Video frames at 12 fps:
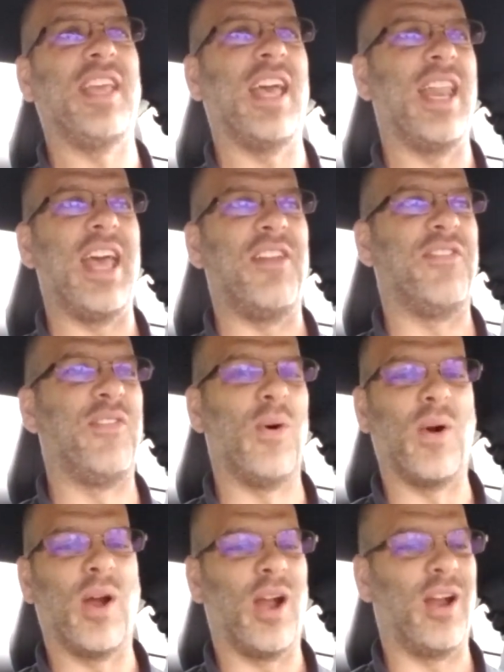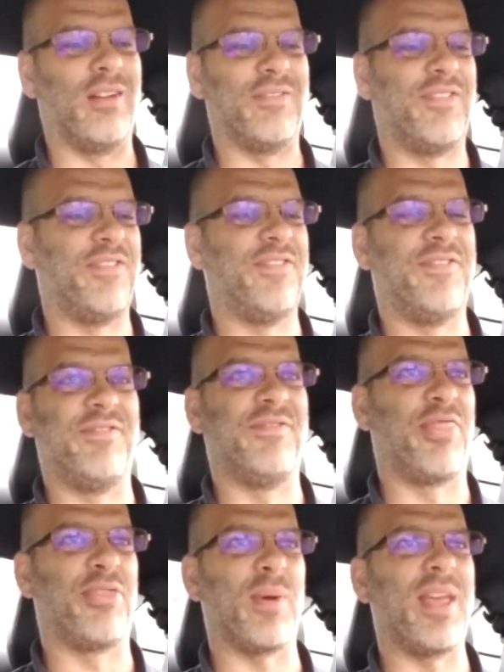in it for
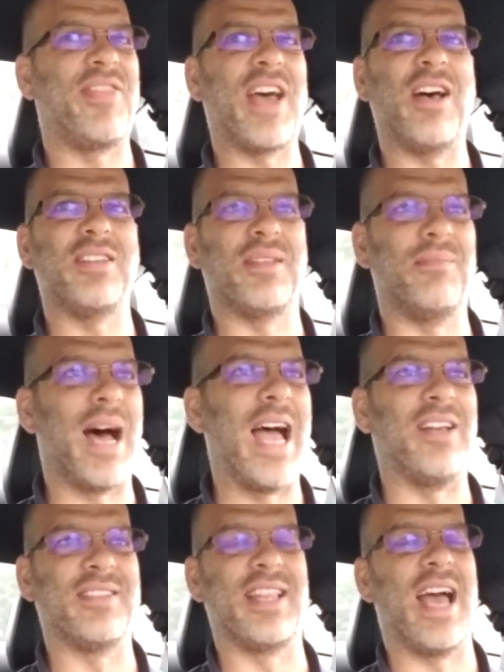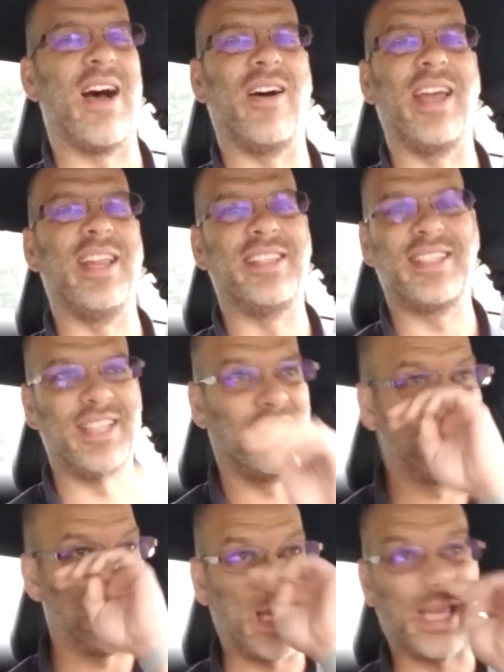3,000 miles now, and it's still
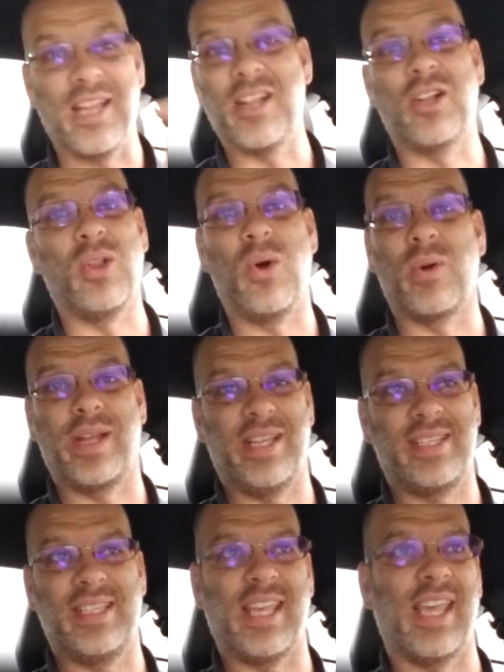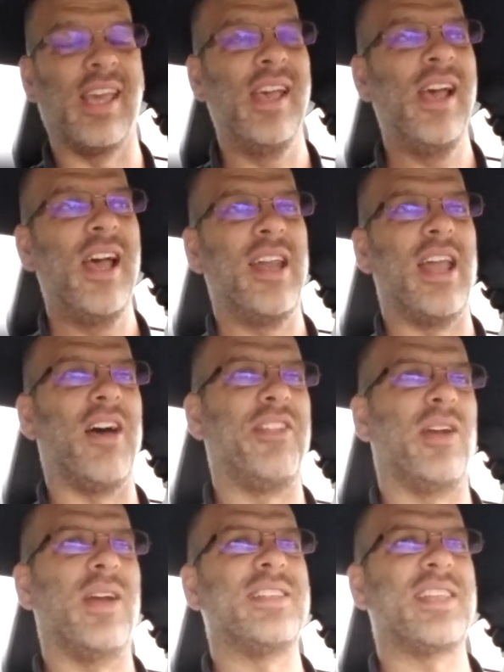ticking gloriously. Now,
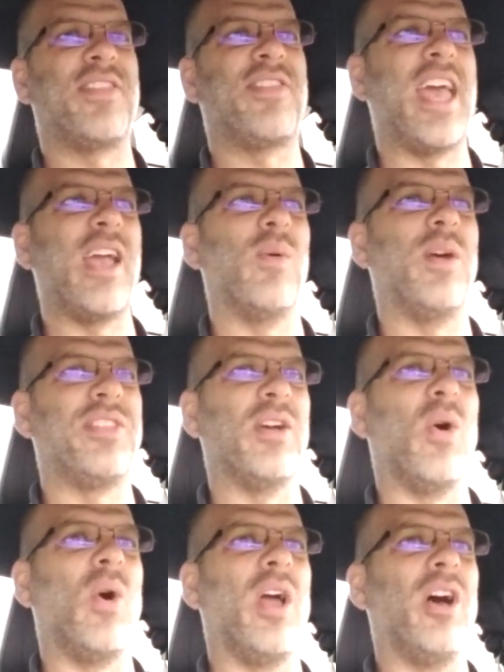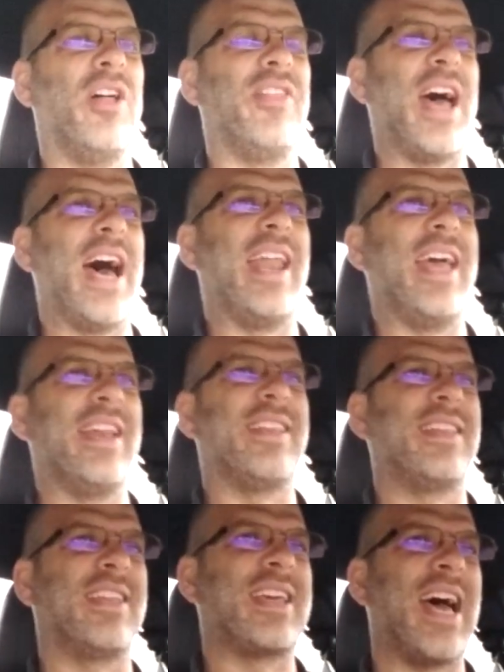there is a thing with the oil that it
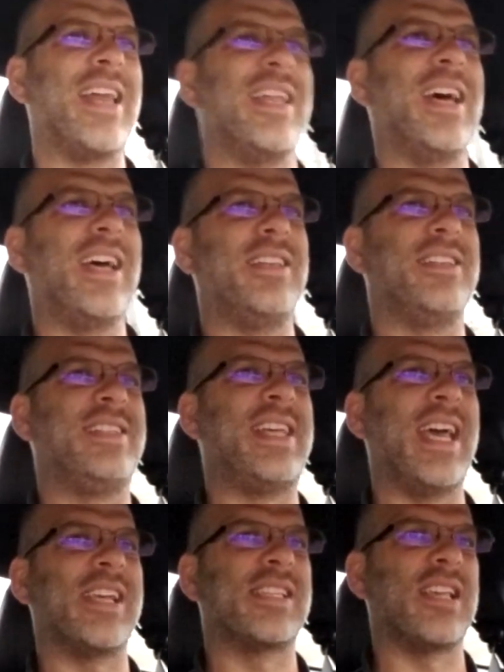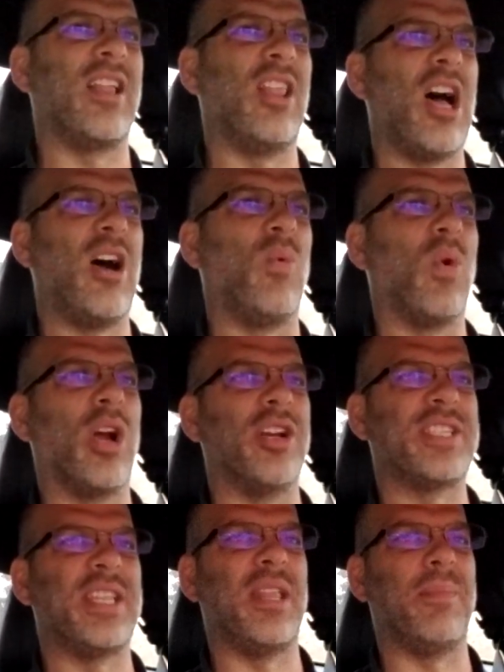kind of ticks a lot
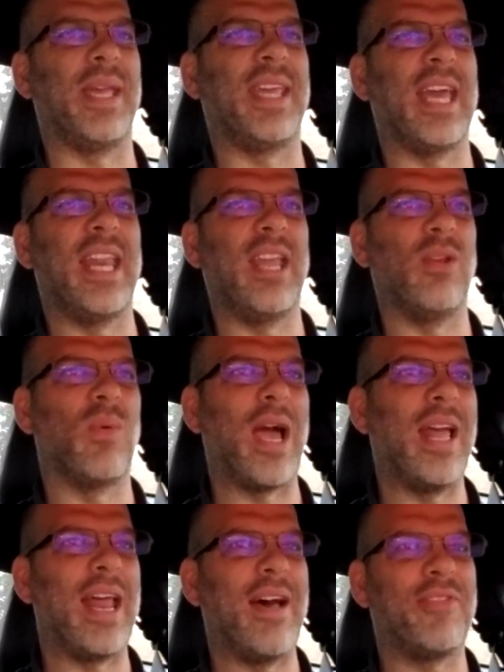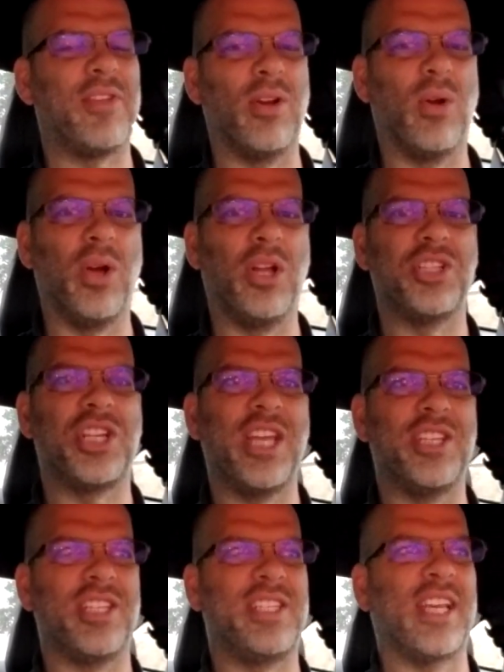worse in the beginning. Right after an oil
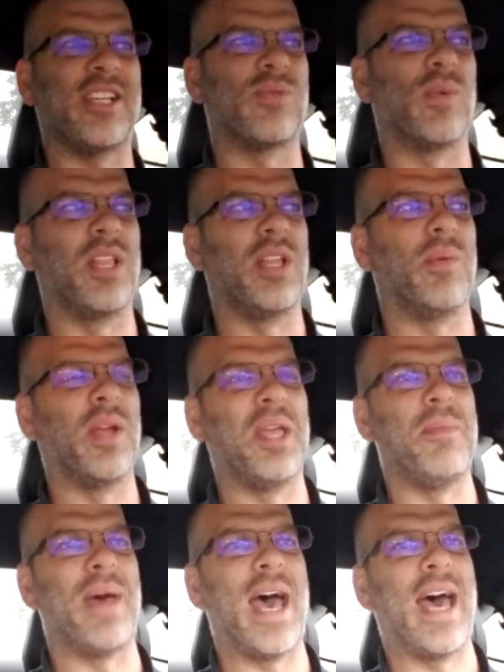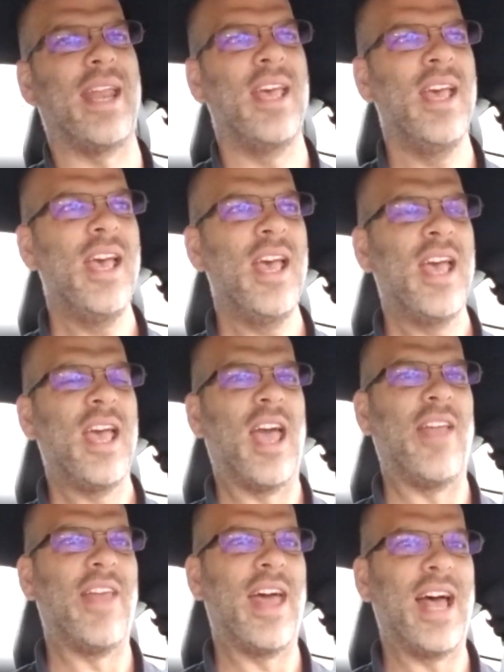change, it ticks really, really bad.
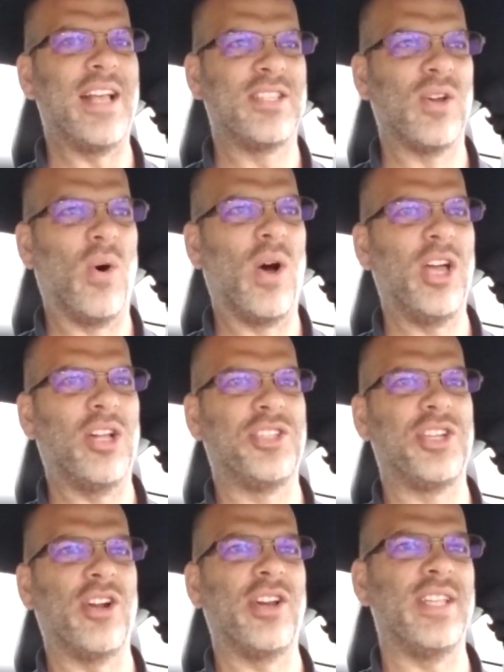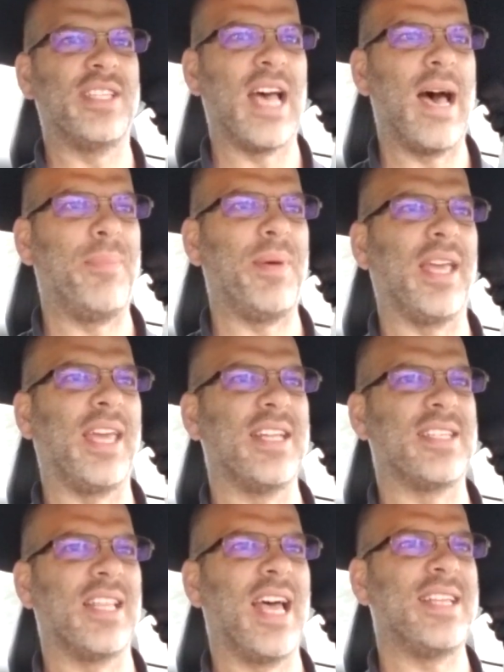And then as the oil dirties up, it
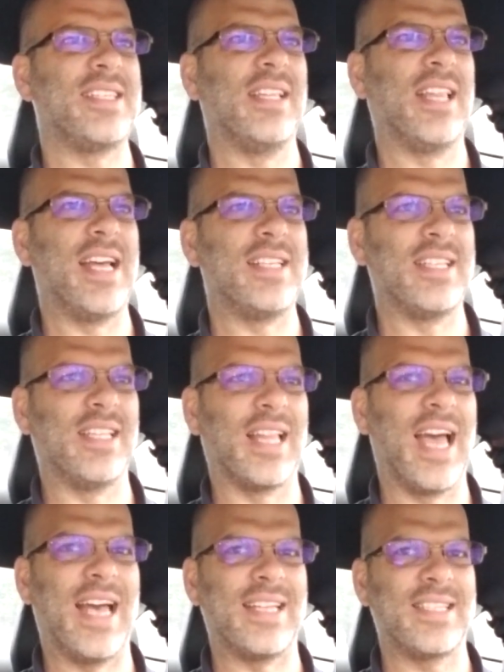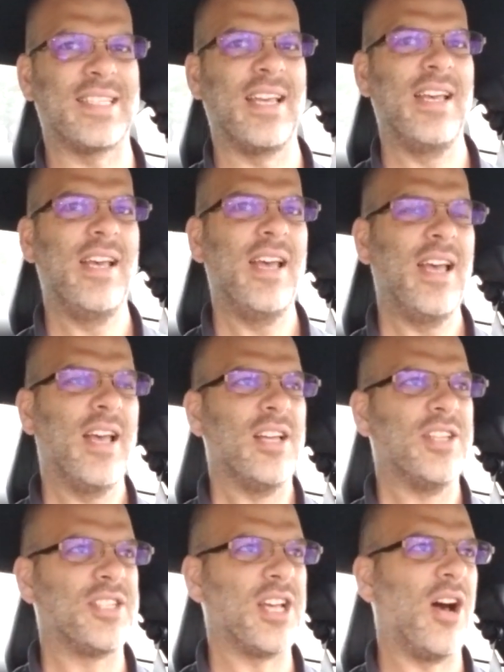gets less and less and less.
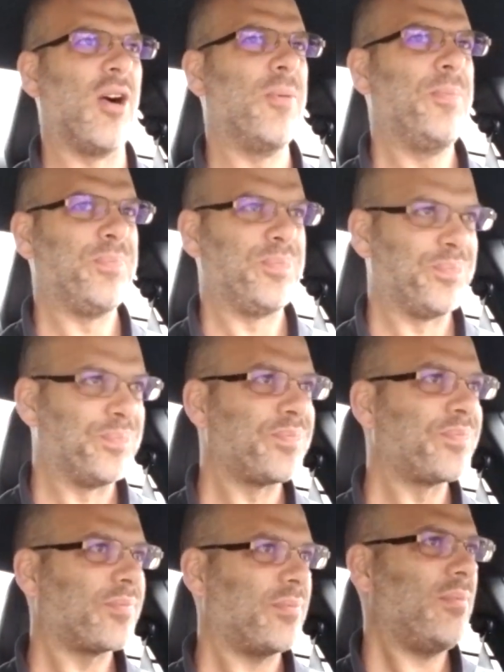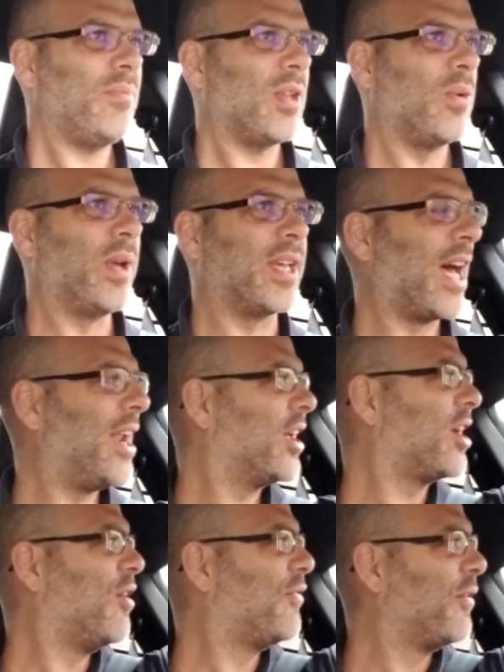So we kind
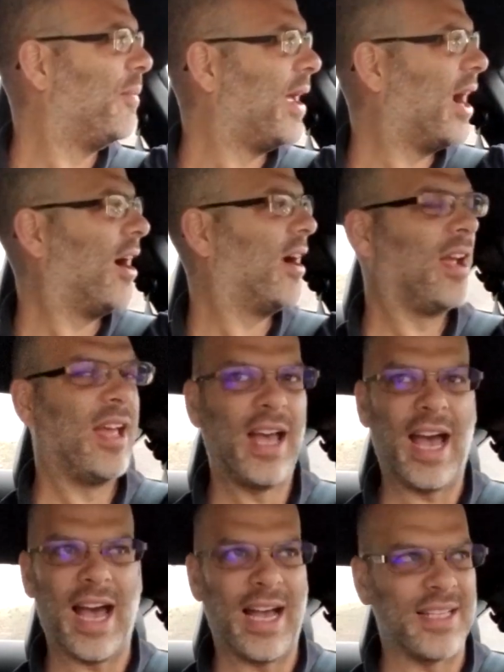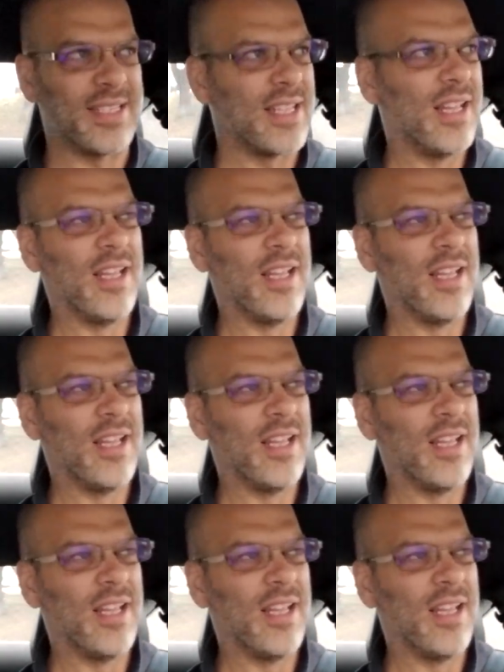of go from there as